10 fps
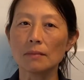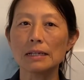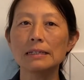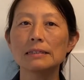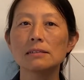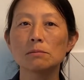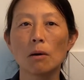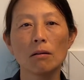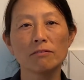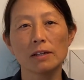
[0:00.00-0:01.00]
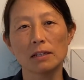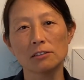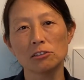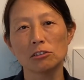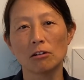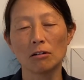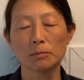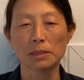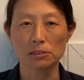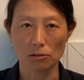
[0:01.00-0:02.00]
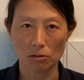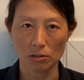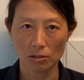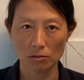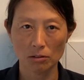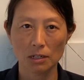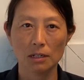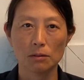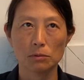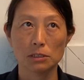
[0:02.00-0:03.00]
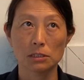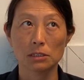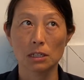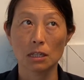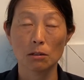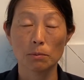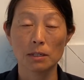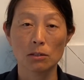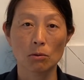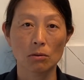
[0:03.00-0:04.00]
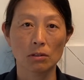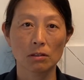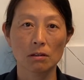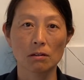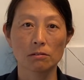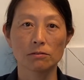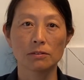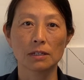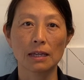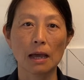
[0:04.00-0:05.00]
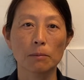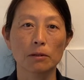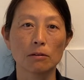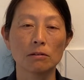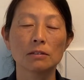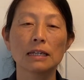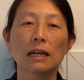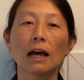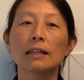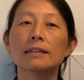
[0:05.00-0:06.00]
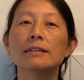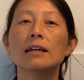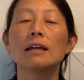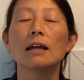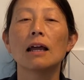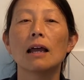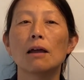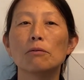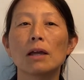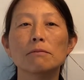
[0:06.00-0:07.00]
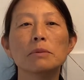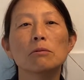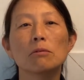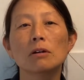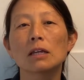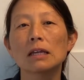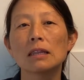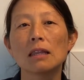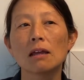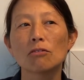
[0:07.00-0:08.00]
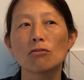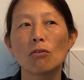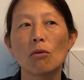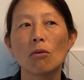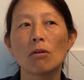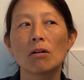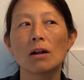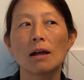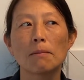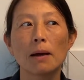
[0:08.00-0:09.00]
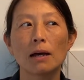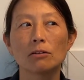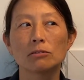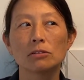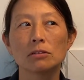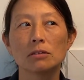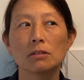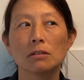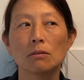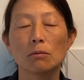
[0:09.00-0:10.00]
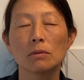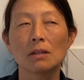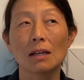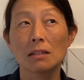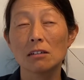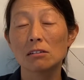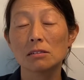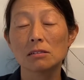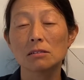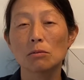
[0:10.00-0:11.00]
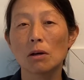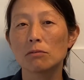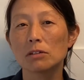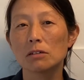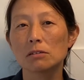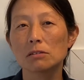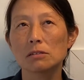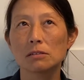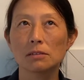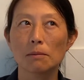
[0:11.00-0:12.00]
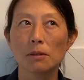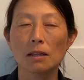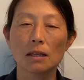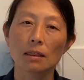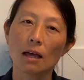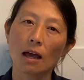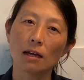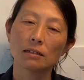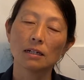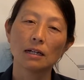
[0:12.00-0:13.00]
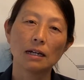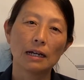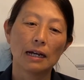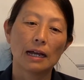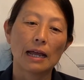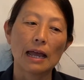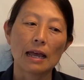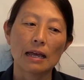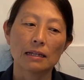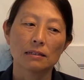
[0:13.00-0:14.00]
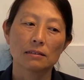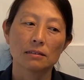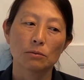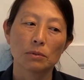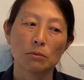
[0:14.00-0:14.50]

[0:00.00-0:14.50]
in this small village called Masoro, which is a little bit north of the capital, Kigali. We have been working there for about 10 years, 12 years, something like that. And we